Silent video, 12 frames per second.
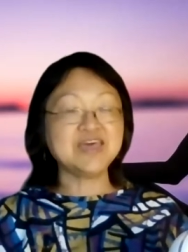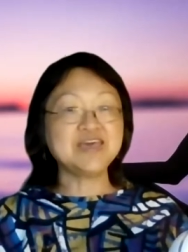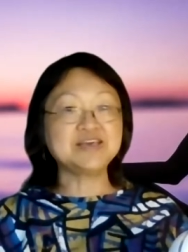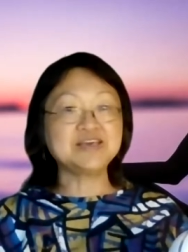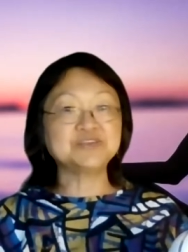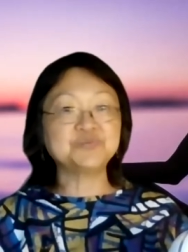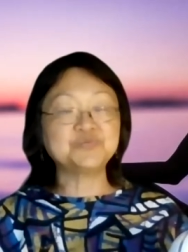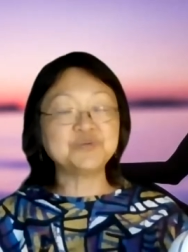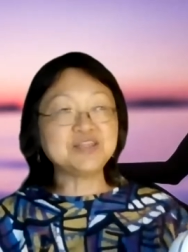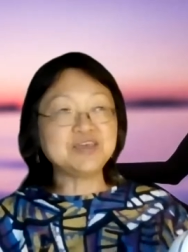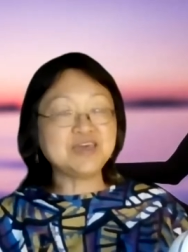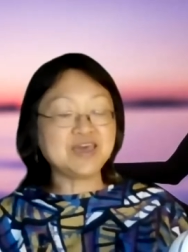is
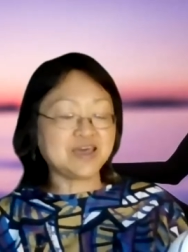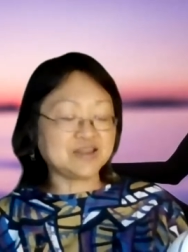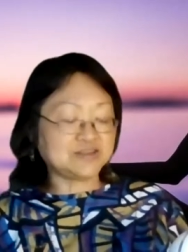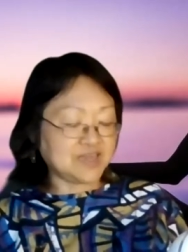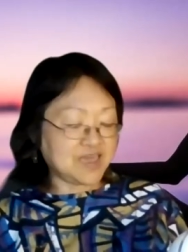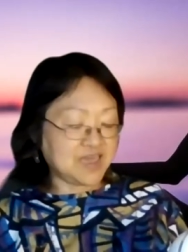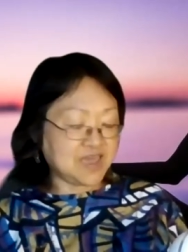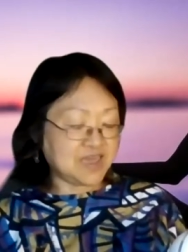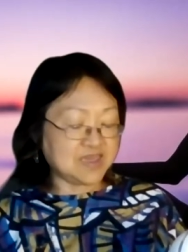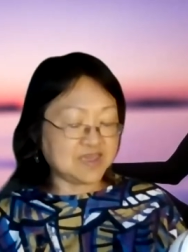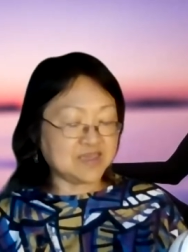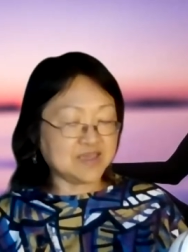really at
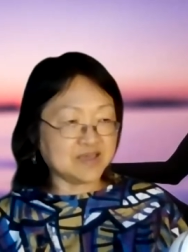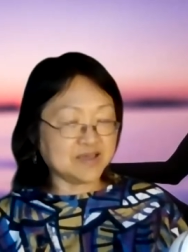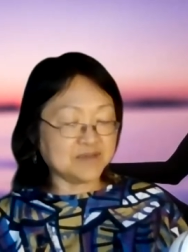a